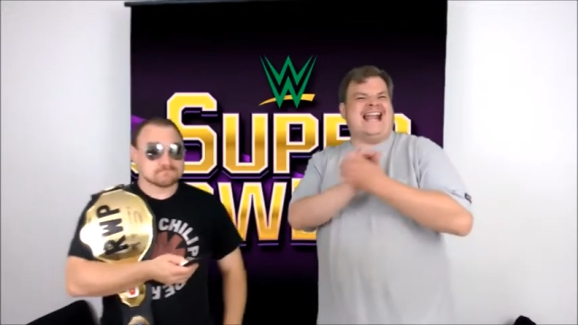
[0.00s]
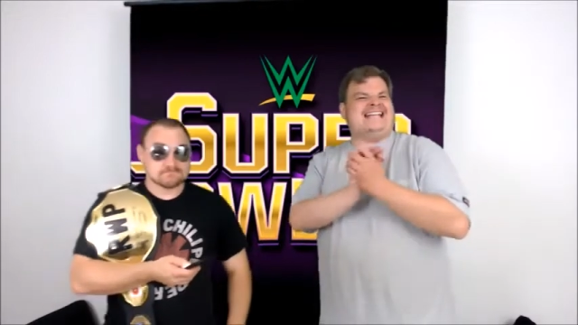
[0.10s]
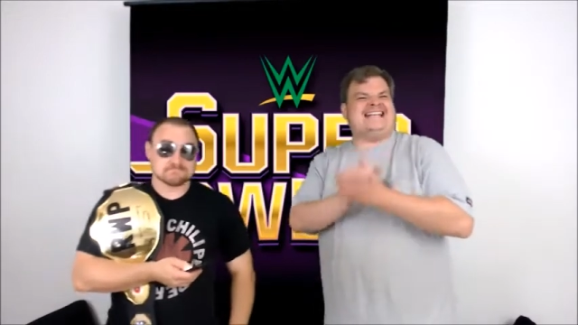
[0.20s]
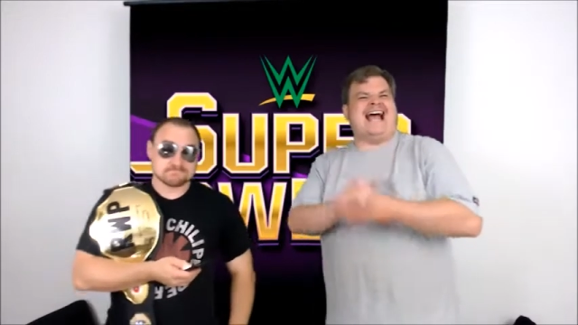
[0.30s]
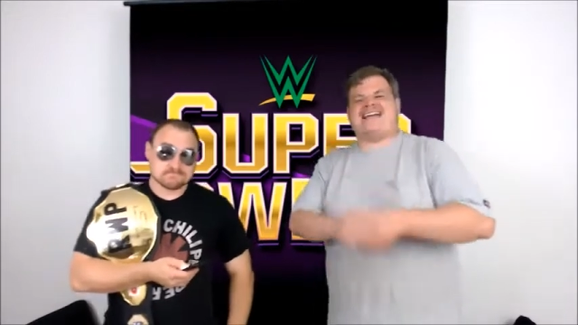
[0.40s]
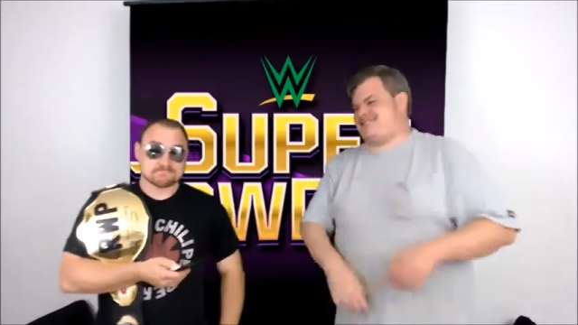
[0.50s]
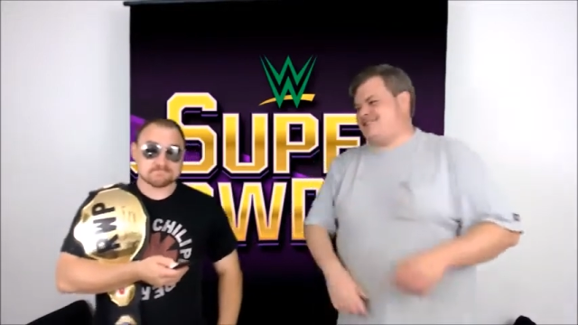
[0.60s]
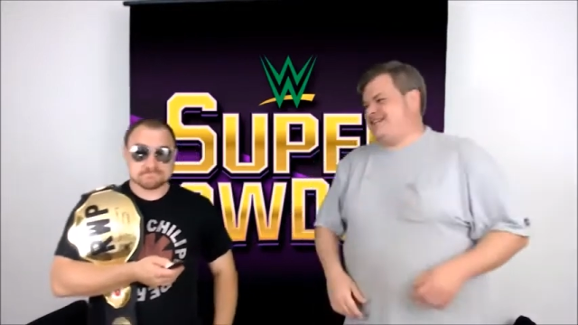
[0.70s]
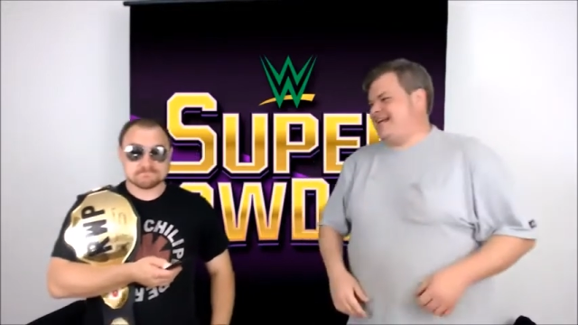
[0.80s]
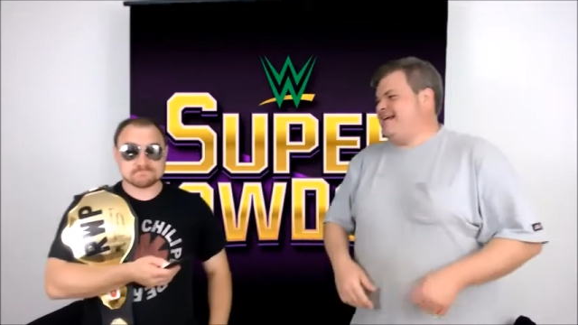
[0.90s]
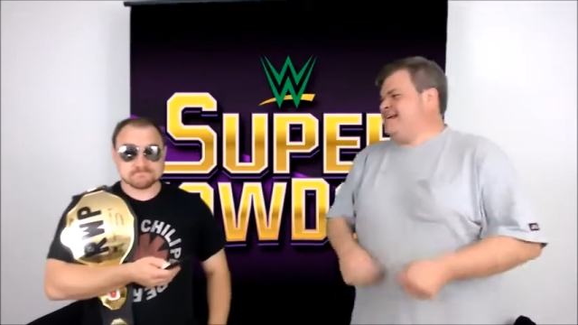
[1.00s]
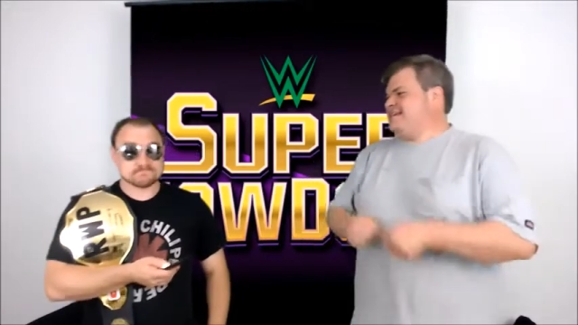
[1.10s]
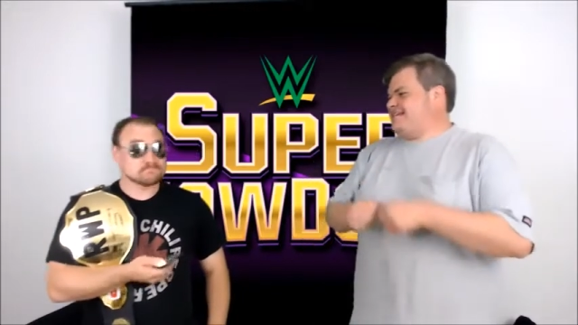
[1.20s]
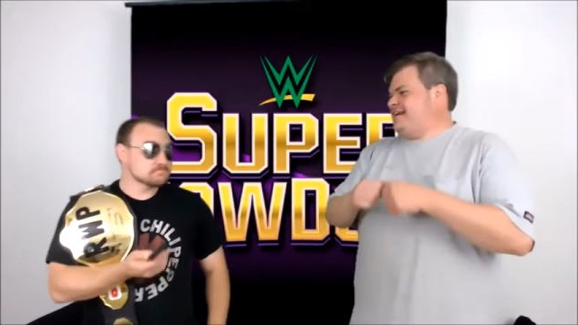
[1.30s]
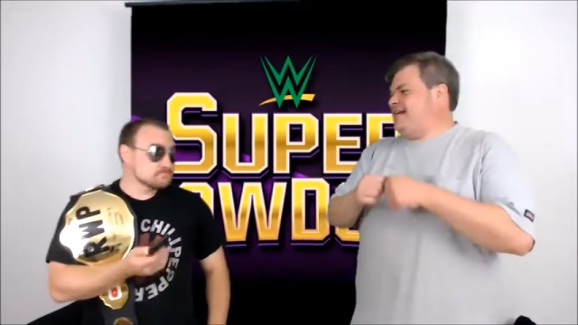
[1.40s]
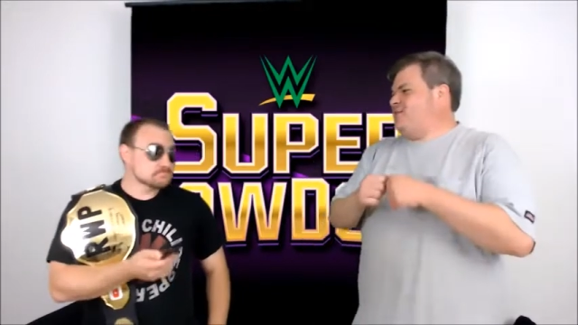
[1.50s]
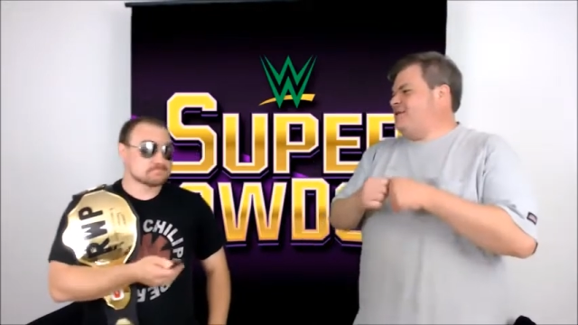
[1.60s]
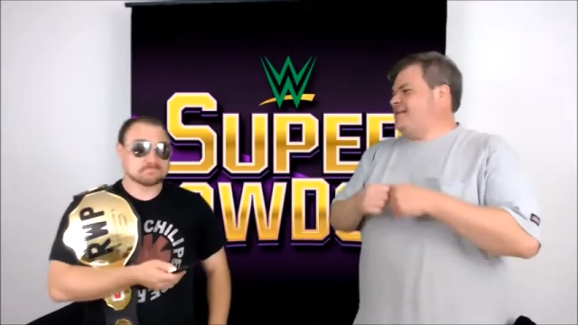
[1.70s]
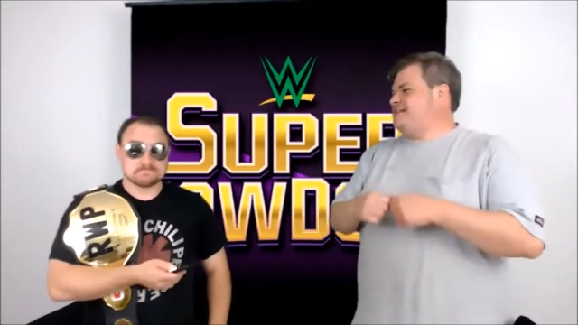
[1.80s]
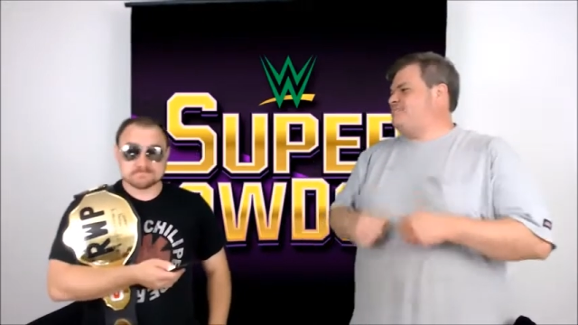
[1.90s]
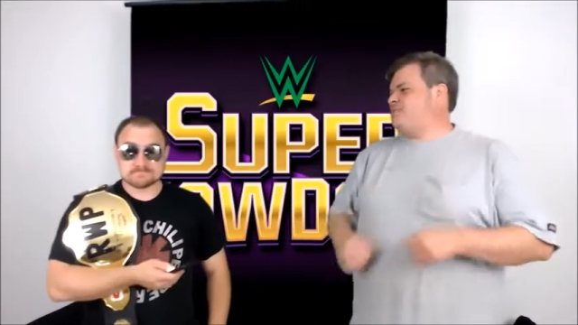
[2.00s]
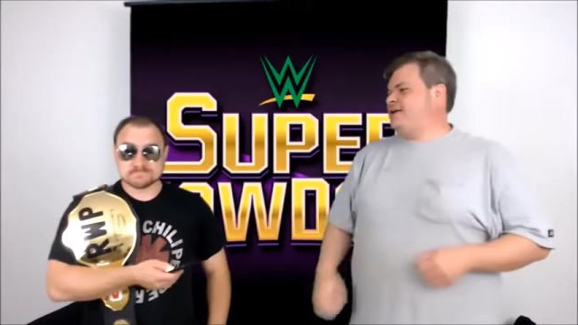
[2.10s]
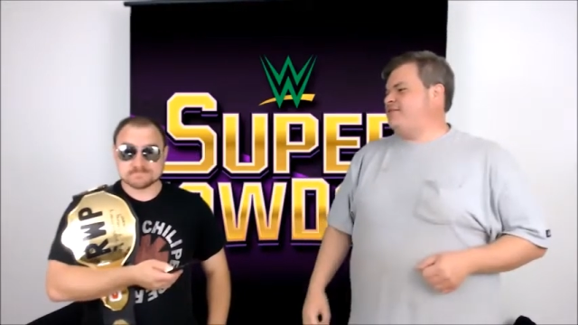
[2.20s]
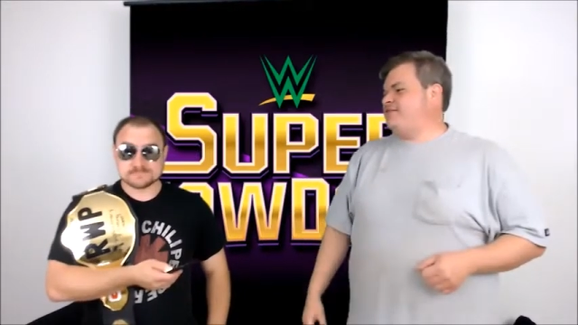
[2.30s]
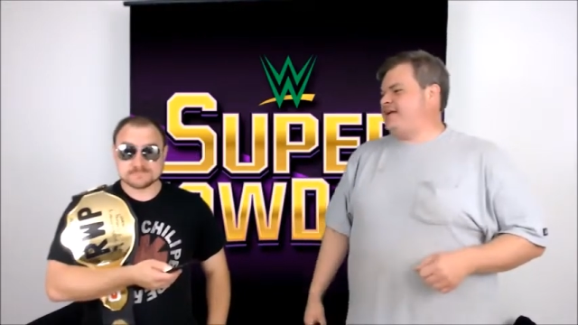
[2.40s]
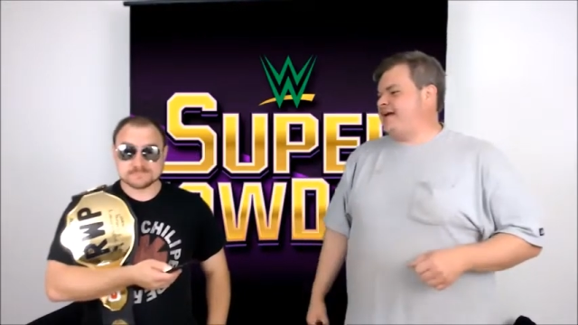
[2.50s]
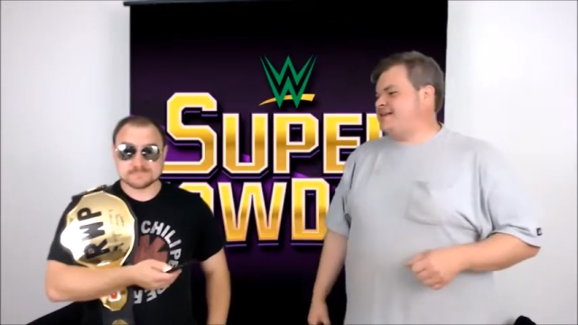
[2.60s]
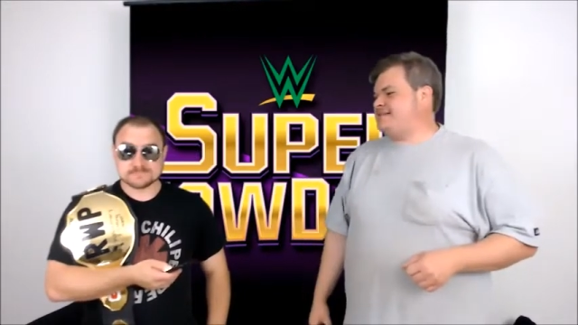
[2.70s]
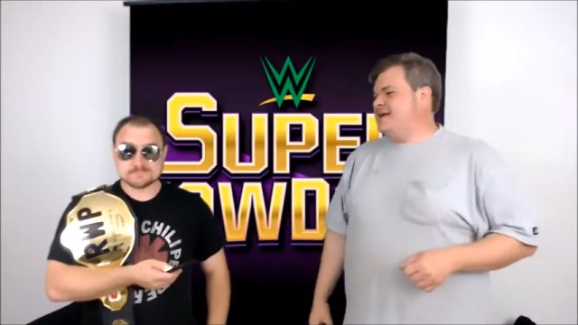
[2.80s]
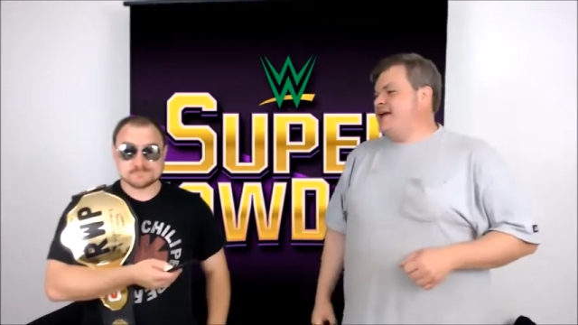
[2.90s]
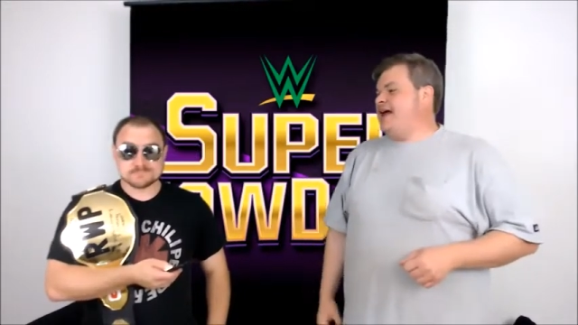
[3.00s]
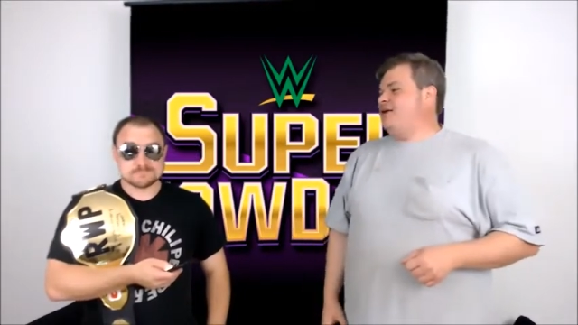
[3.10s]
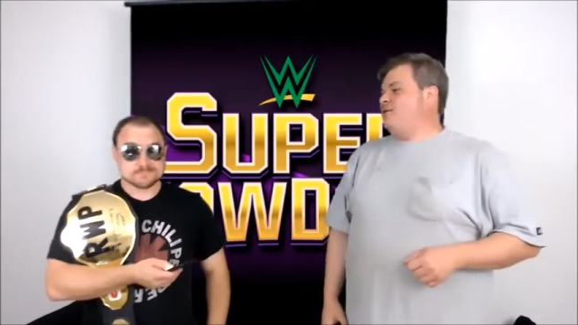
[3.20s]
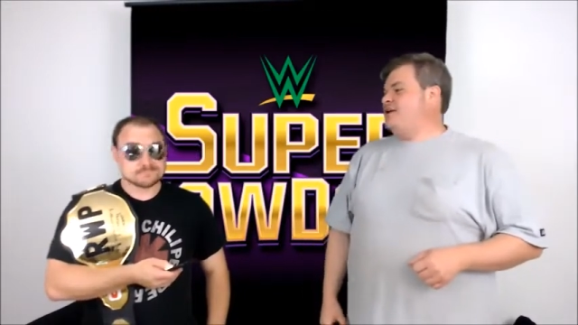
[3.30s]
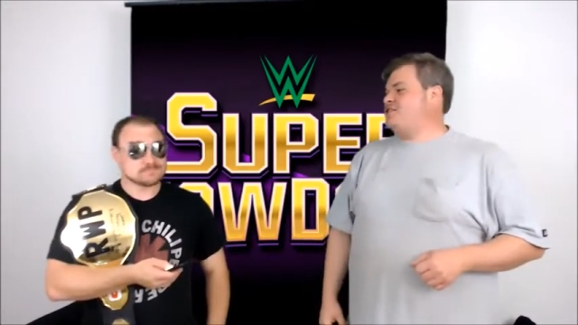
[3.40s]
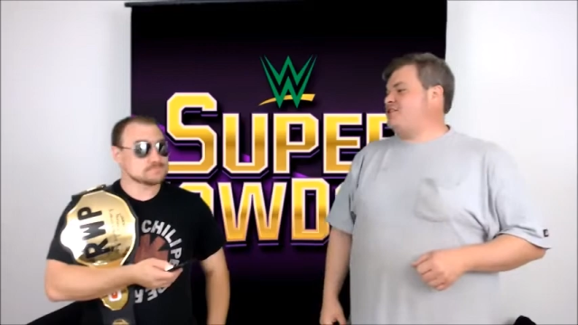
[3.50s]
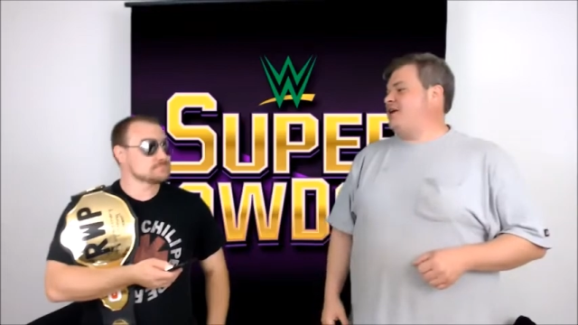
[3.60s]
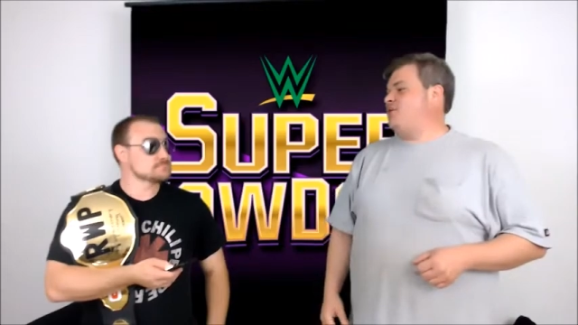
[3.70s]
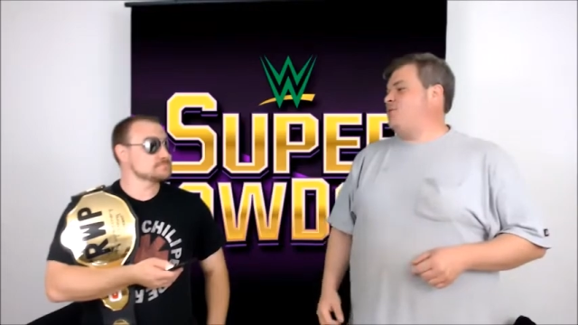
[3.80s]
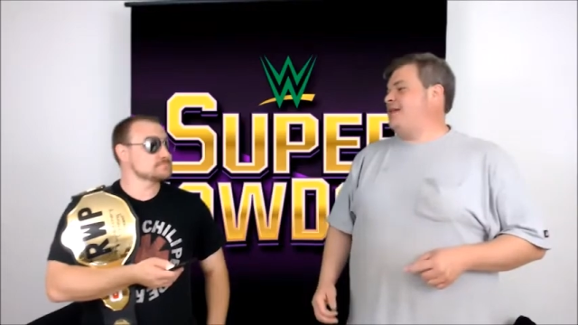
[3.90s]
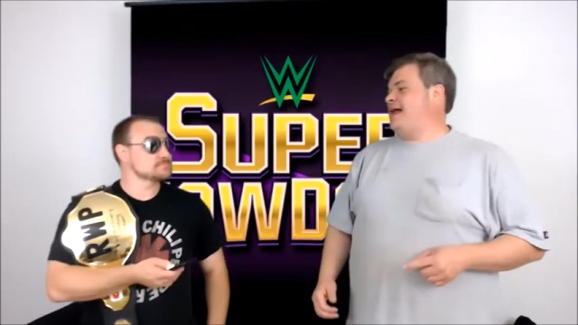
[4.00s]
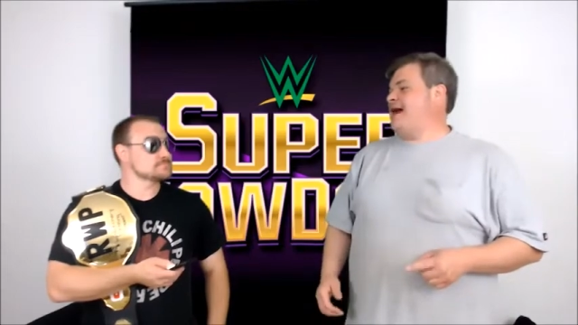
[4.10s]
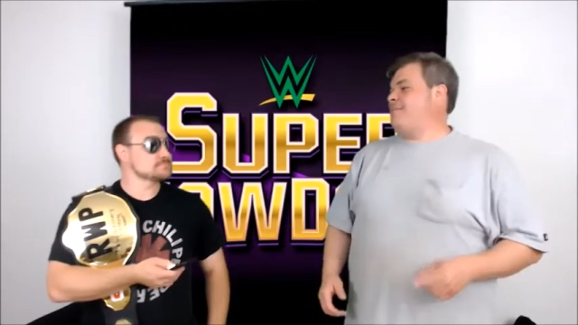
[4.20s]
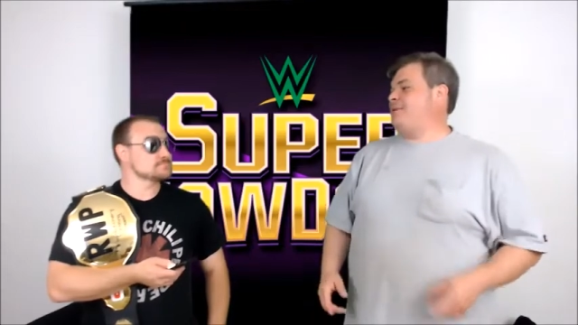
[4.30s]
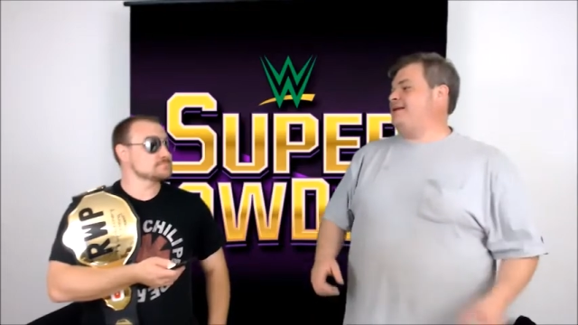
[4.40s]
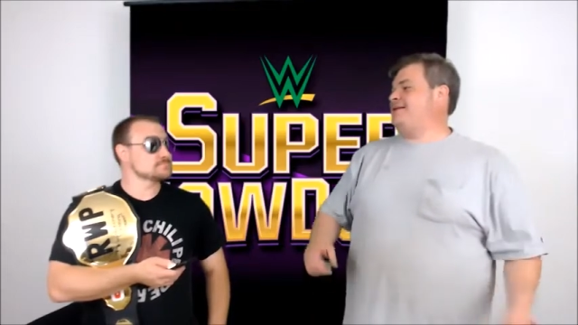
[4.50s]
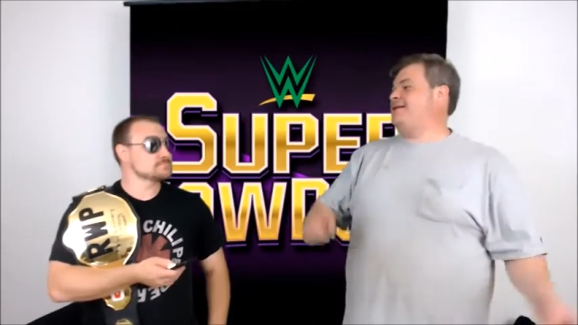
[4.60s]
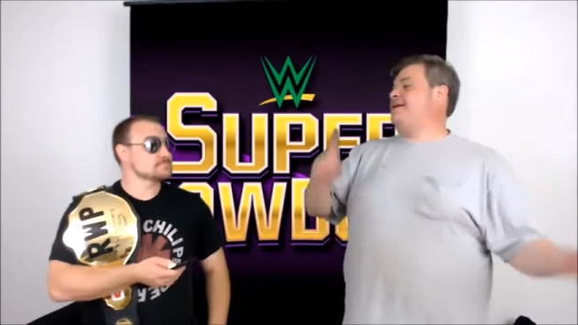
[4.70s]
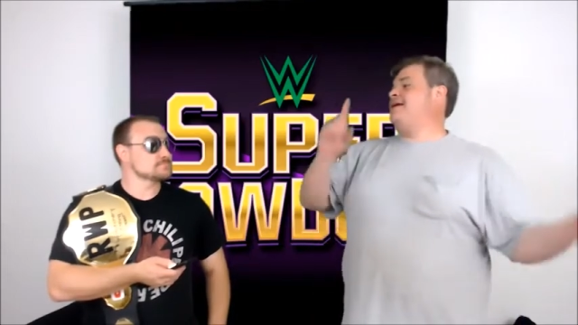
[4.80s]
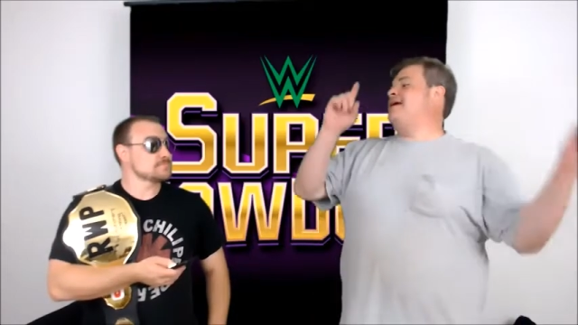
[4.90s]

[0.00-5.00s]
Speaker 1: dastardly, still with his briefcase, in which it will happen.